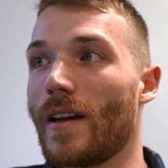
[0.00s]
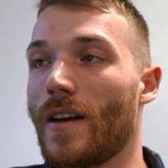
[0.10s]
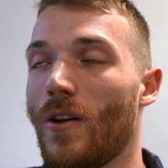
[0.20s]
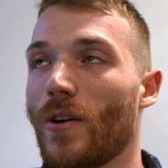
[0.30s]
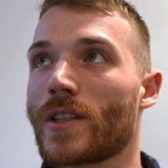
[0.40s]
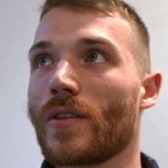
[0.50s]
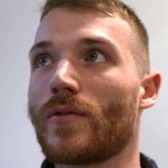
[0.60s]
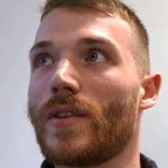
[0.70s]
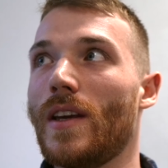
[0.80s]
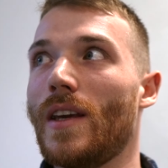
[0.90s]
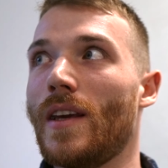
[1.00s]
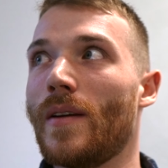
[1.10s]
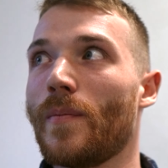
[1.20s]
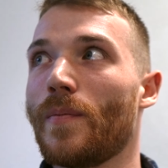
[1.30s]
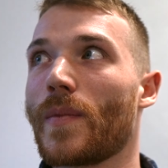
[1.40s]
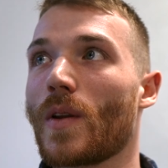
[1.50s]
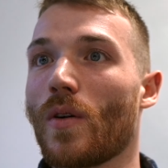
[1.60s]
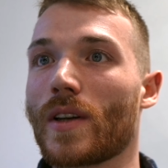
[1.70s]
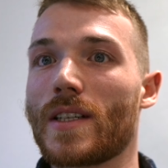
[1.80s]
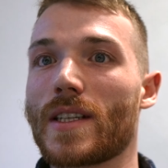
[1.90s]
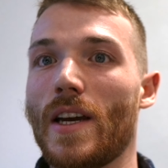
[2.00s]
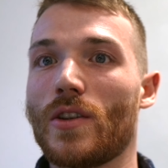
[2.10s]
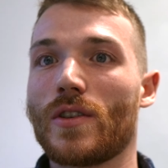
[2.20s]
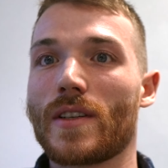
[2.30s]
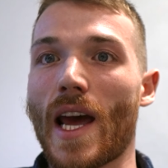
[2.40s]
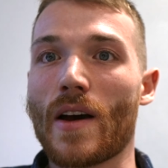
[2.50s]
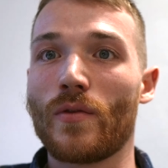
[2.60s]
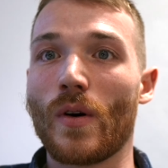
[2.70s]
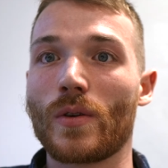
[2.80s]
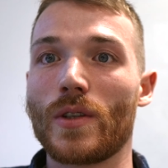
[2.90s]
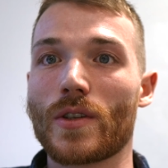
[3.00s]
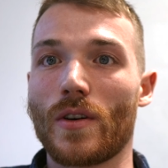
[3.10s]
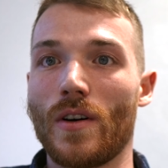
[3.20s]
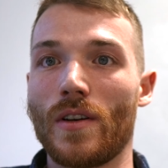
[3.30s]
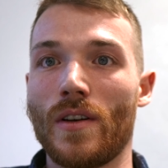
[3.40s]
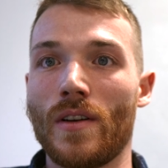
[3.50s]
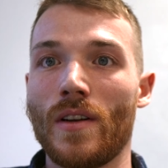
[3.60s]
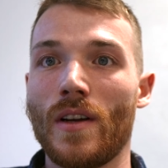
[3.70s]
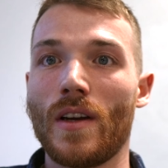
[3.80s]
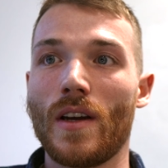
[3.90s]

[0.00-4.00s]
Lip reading: lots of the organizations have focused on